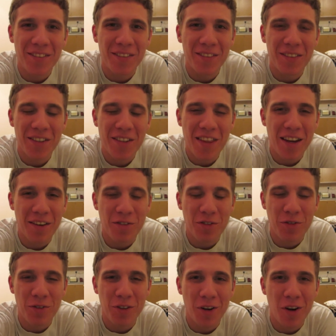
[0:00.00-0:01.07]
we're thankful
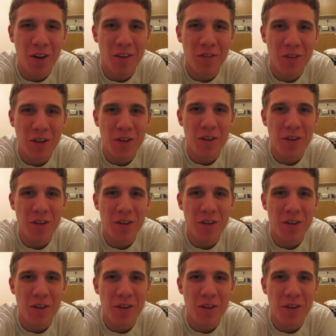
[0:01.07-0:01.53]
for all of you.